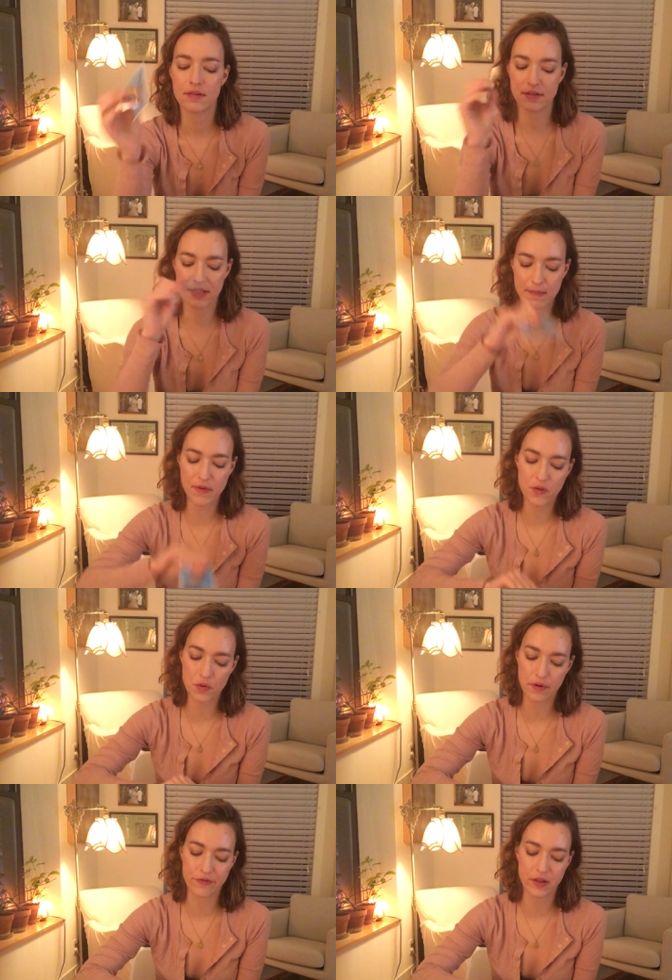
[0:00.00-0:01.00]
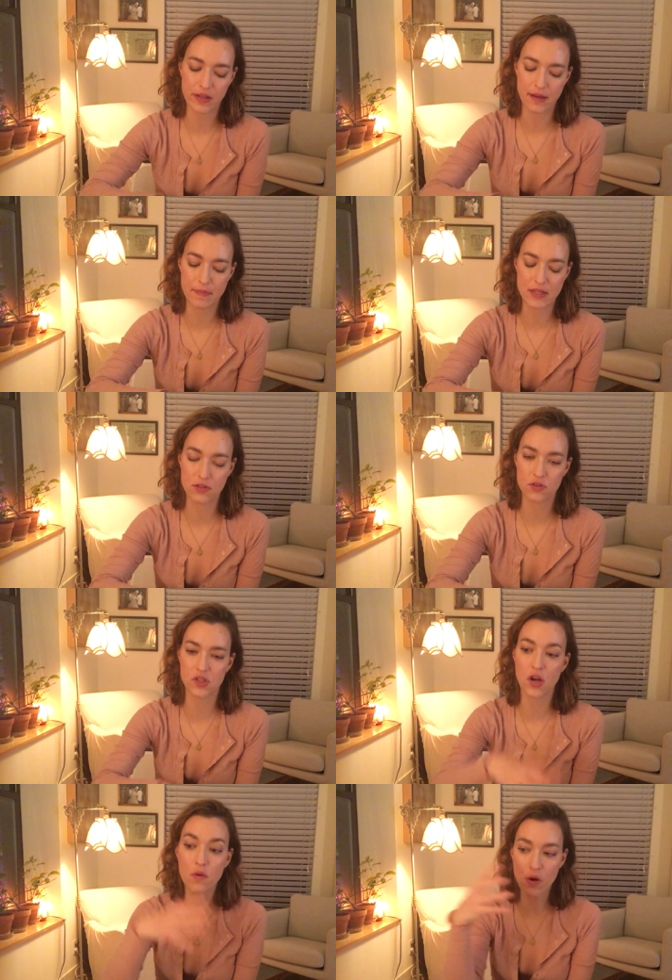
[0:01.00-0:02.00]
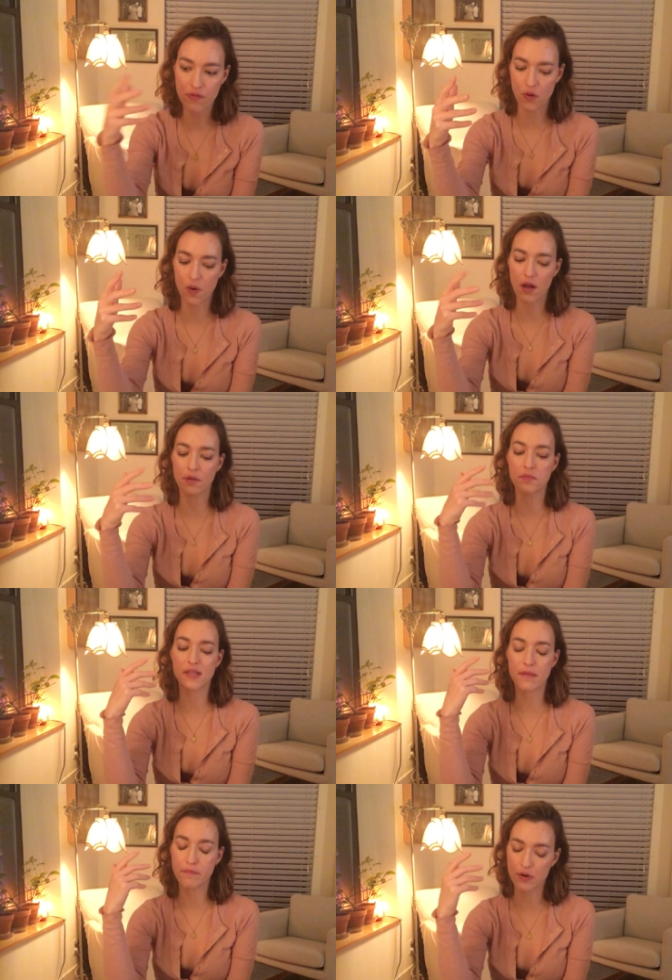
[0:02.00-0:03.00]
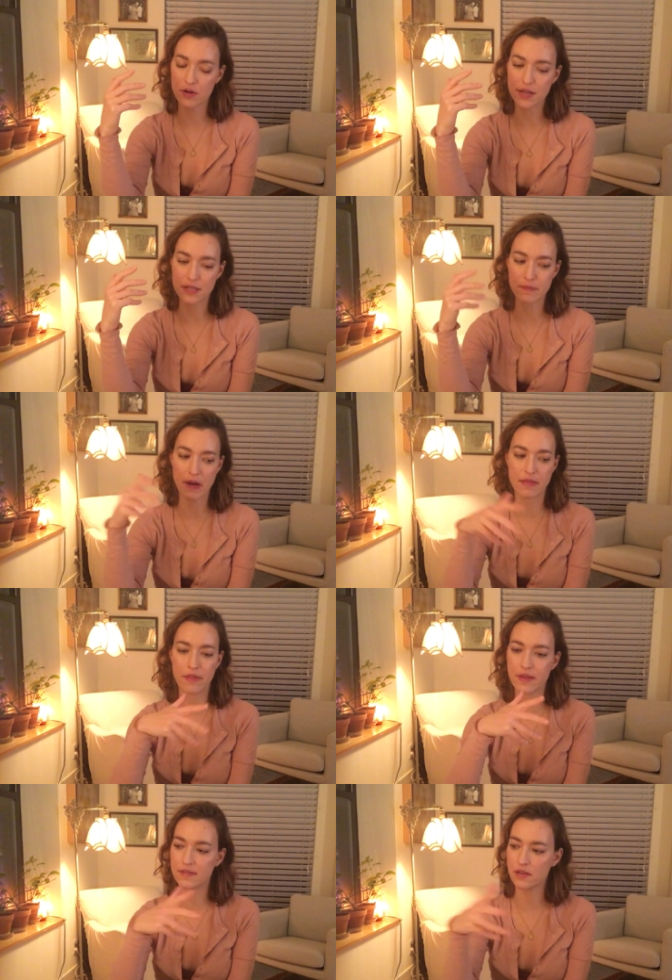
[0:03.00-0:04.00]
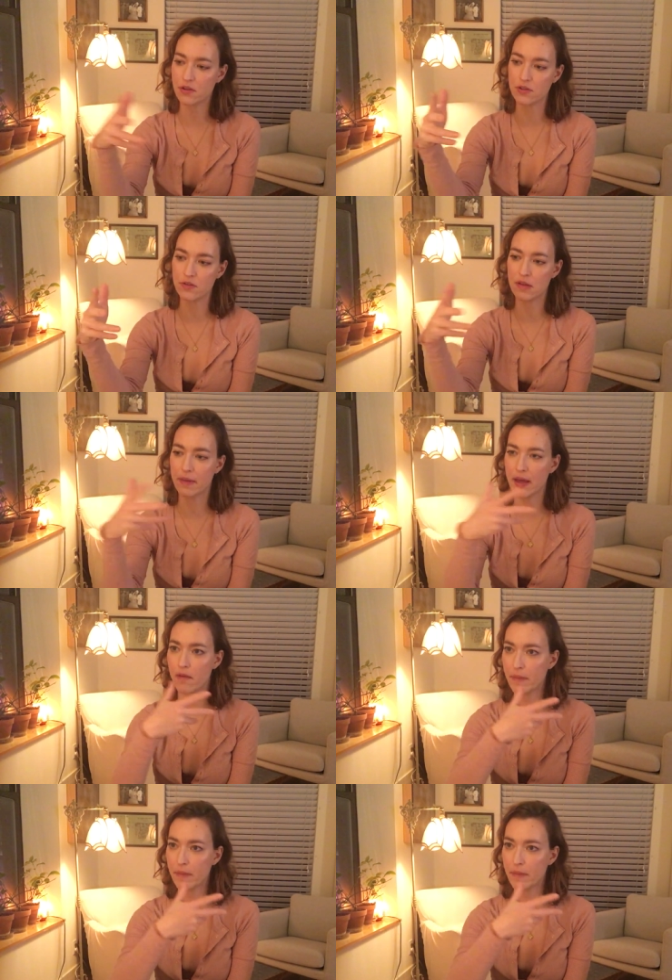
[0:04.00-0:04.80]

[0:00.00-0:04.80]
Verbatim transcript: Some of you are feeling a bit so overwhelmed and burdened by the things that you're doing, by,